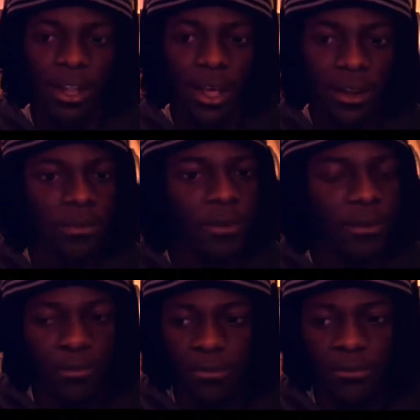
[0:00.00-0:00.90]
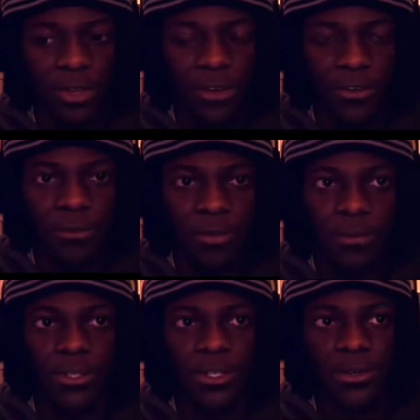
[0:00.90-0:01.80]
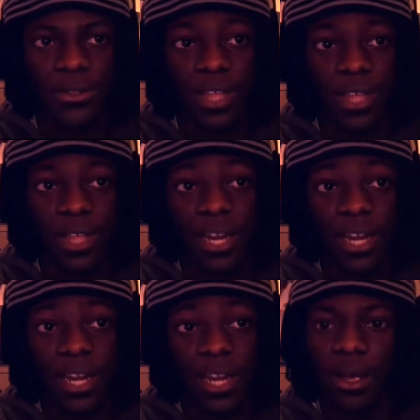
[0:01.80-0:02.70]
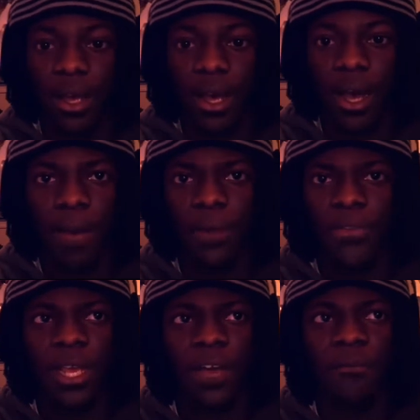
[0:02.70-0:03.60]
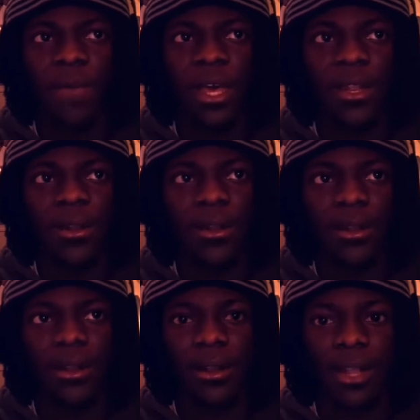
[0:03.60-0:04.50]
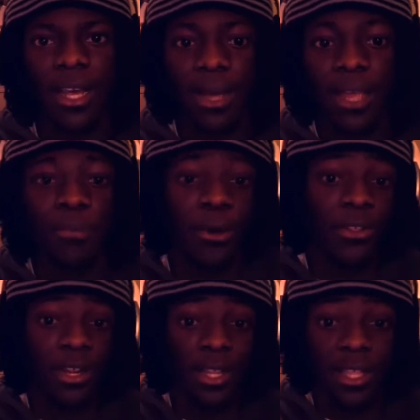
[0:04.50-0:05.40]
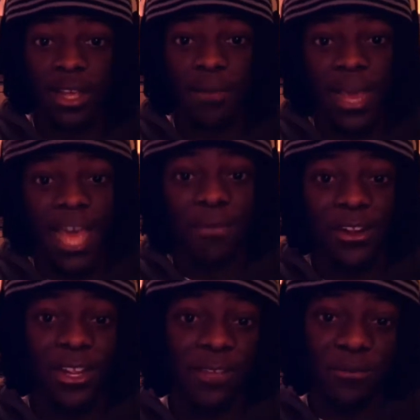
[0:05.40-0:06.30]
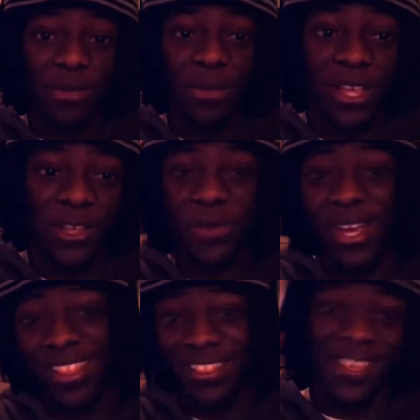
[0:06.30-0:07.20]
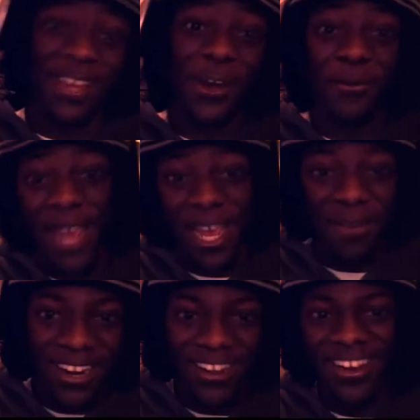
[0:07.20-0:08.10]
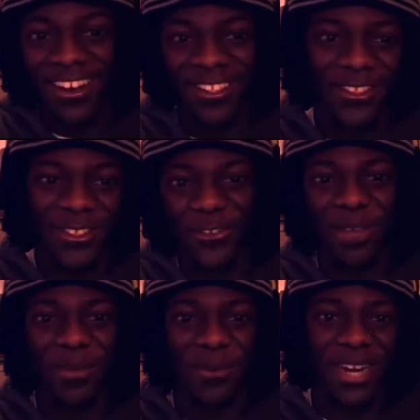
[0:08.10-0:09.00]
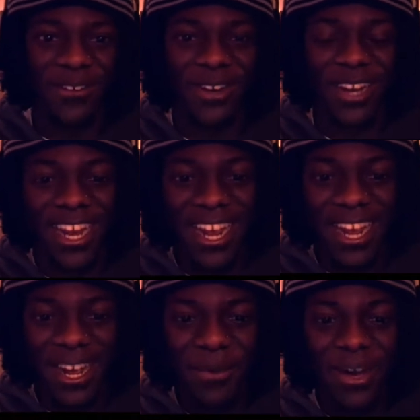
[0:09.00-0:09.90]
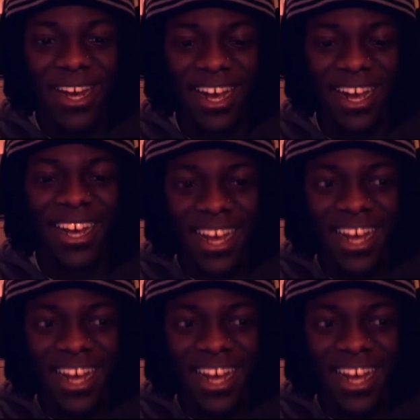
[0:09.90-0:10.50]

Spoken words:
of them are really great people, too, that I've met. I don't think I've met, like, in person, at least, like, a bad mannered, even people that you might think are bad mannered on stream or whatever. But,